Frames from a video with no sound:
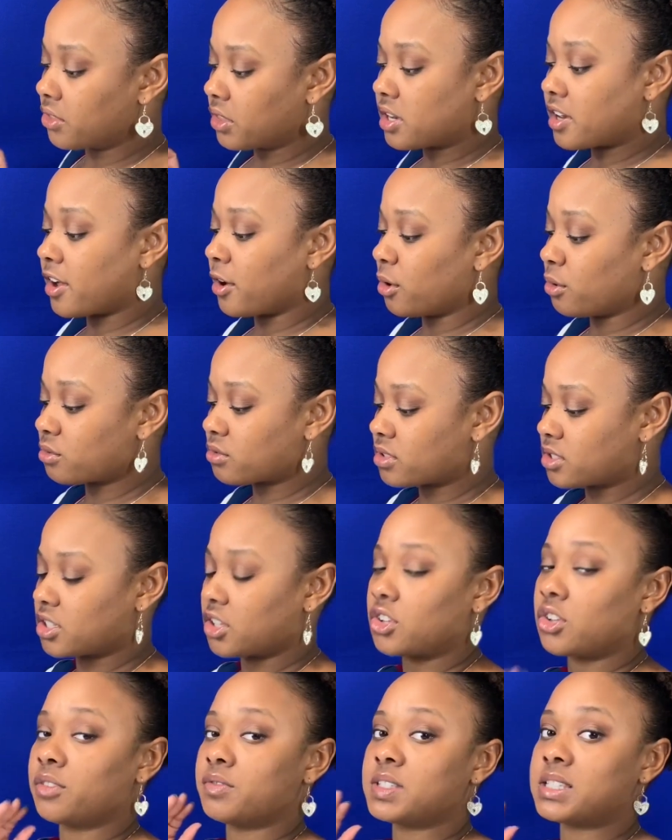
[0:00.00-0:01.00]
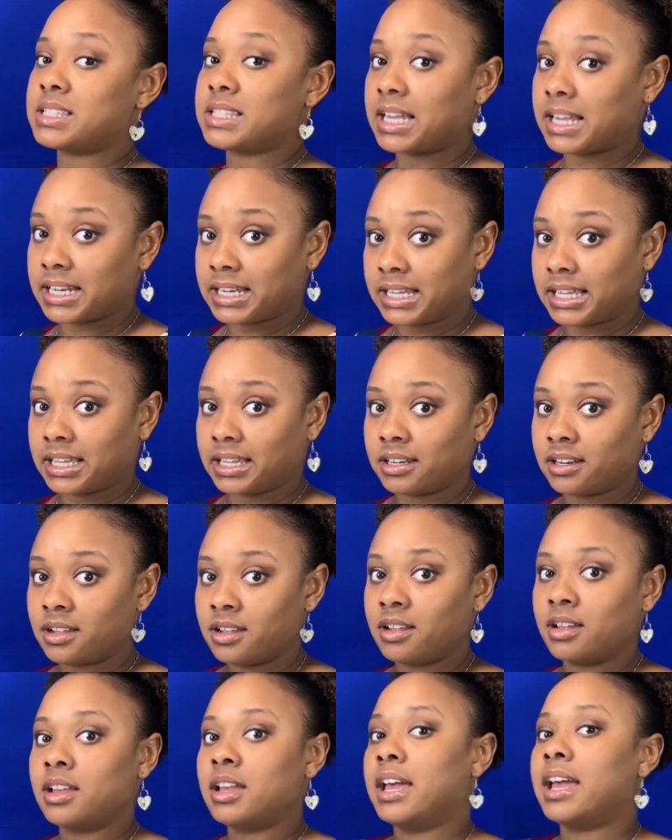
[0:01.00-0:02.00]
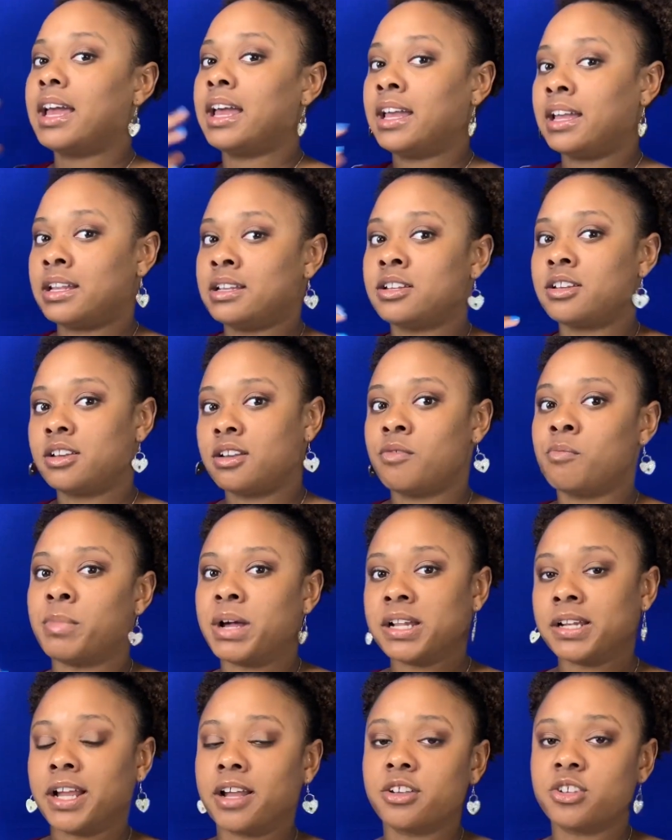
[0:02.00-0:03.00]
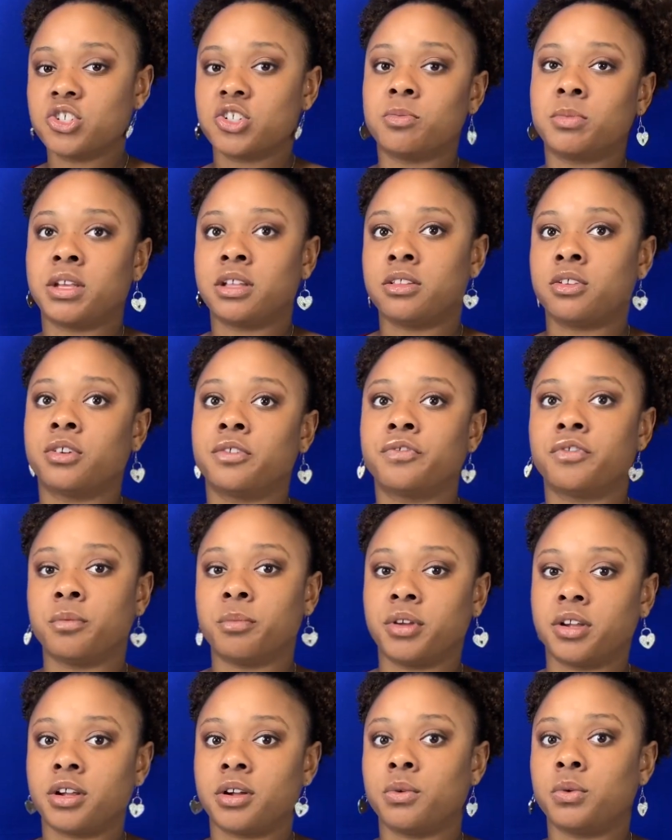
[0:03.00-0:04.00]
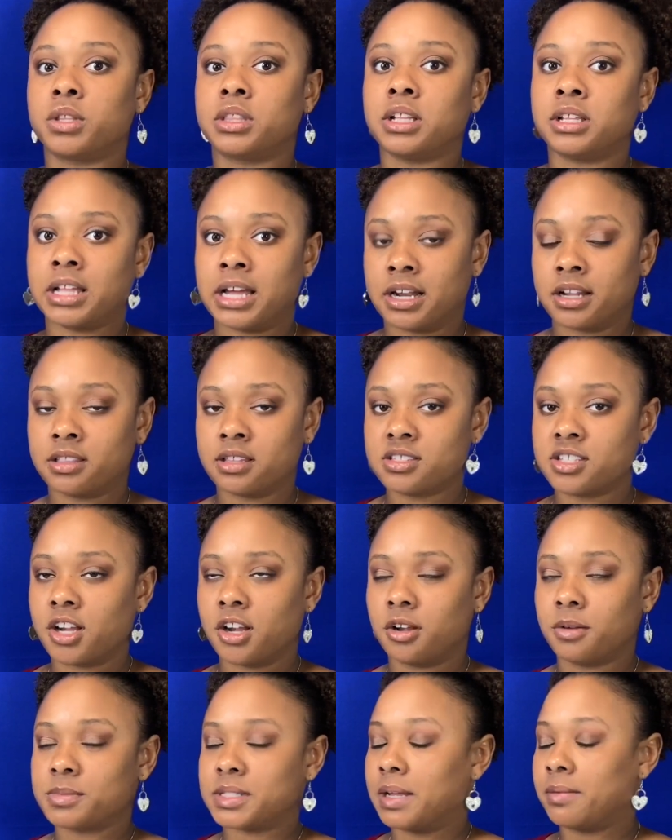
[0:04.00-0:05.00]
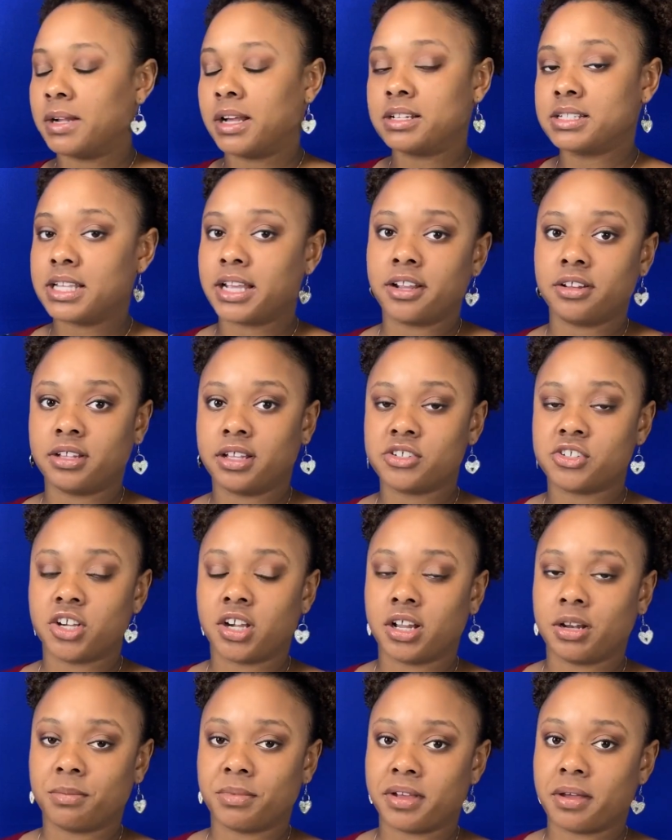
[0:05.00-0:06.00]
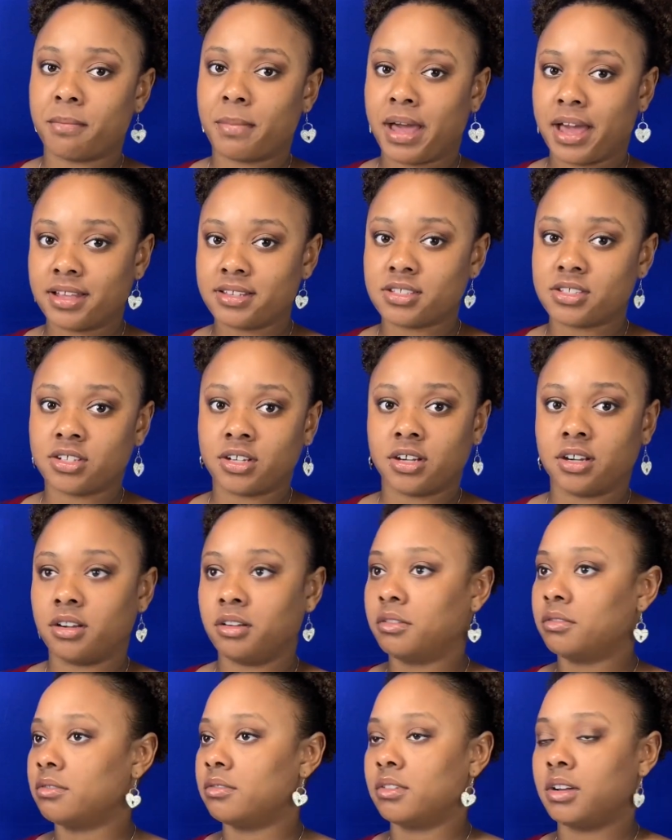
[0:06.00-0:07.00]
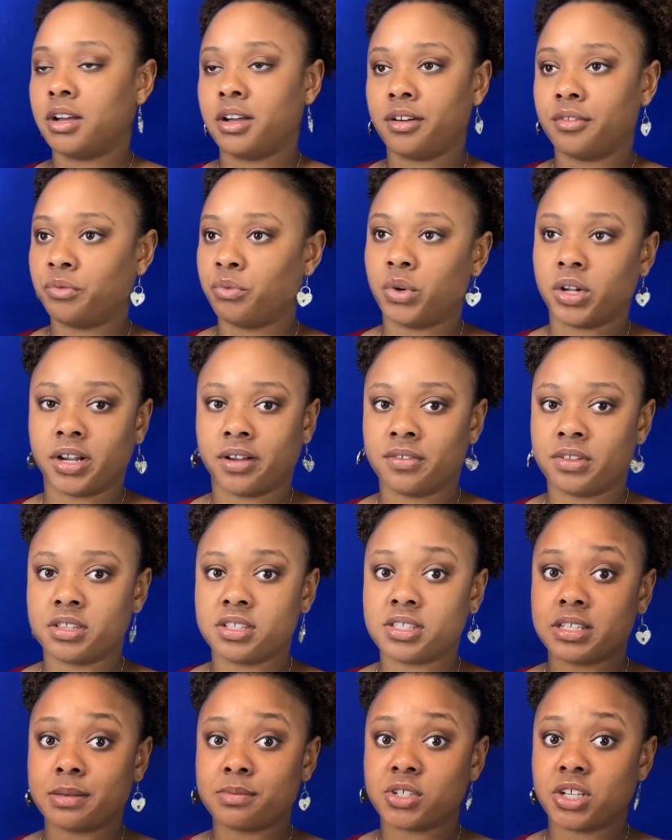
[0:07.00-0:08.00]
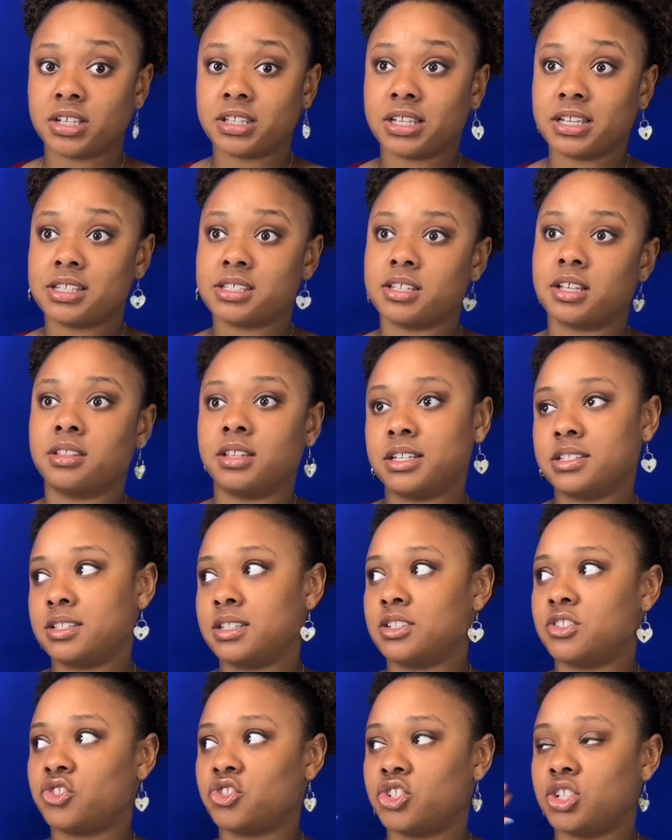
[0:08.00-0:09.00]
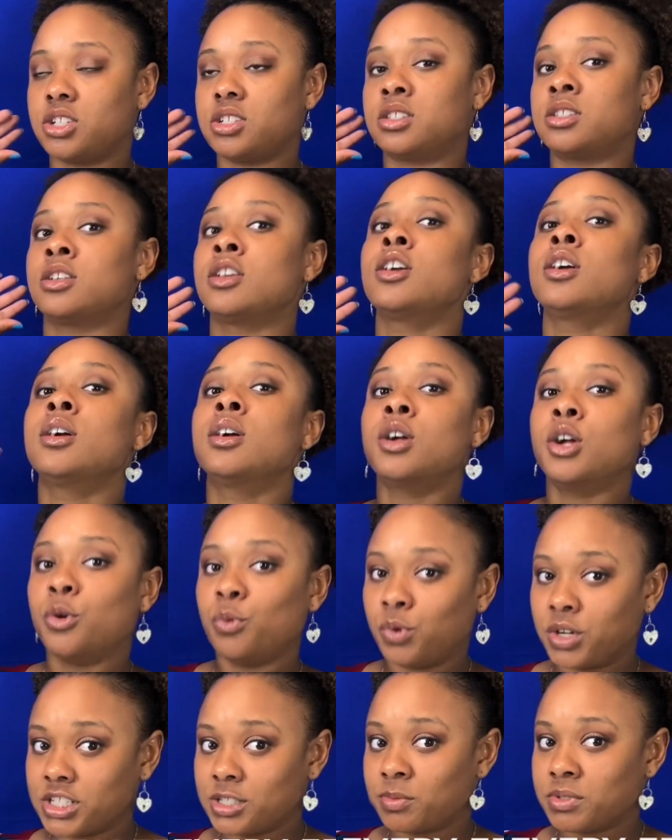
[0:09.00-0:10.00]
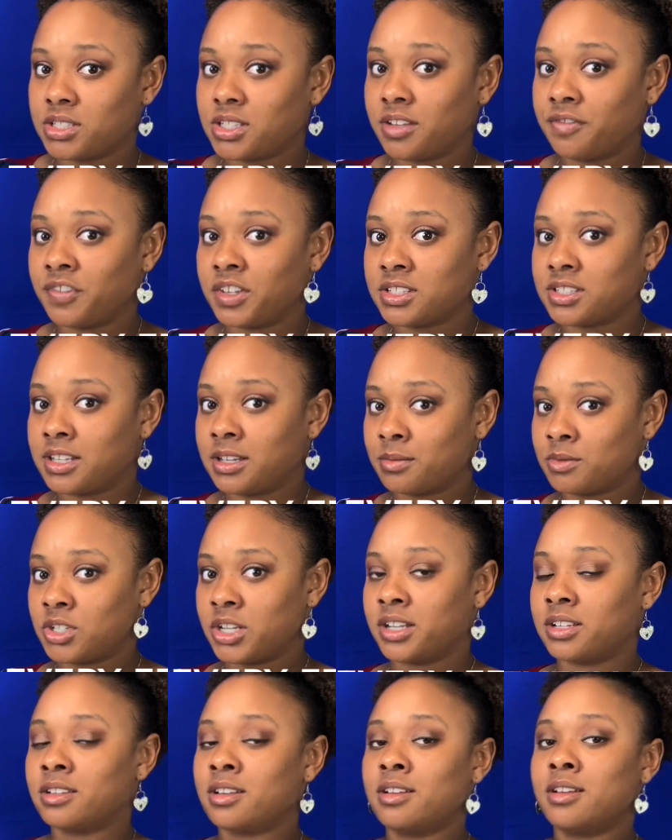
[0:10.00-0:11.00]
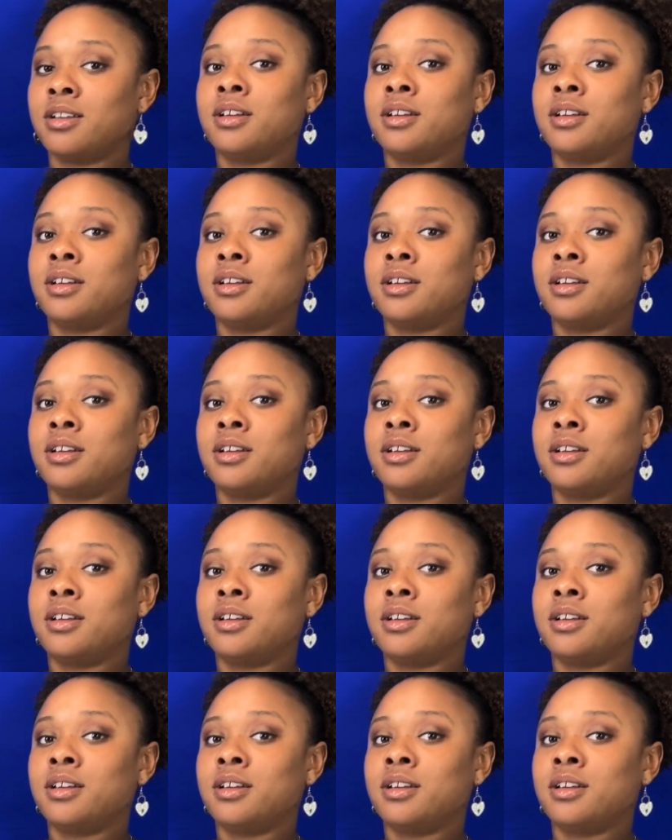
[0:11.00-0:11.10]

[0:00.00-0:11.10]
the notes, you've studied, and by now you should be a little familiar with a lot of the terms. I'm not saying that you're going to be a master of whatever the subject is, unless it's just one specific subject.